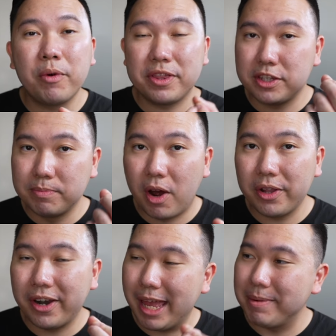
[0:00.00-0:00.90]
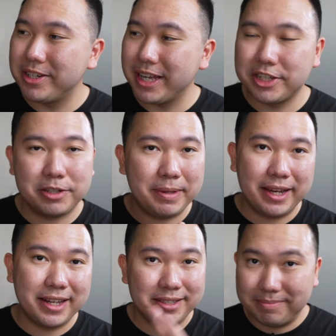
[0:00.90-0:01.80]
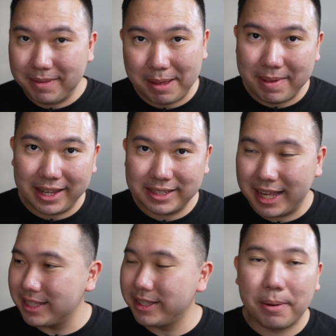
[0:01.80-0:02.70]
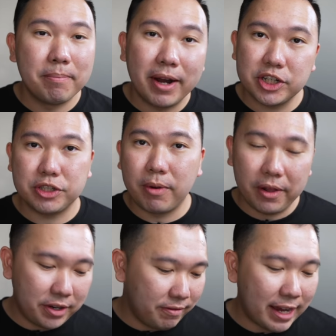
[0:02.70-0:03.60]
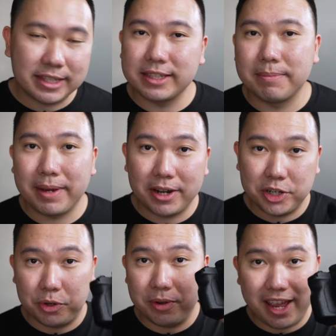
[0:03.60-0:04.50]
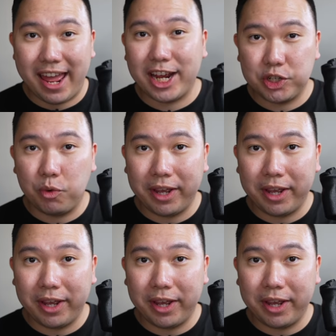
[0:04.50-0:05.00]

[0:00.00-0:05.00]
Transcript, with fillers: with smaller image sensors because it makes sense. They're much smaller devices compared to an actual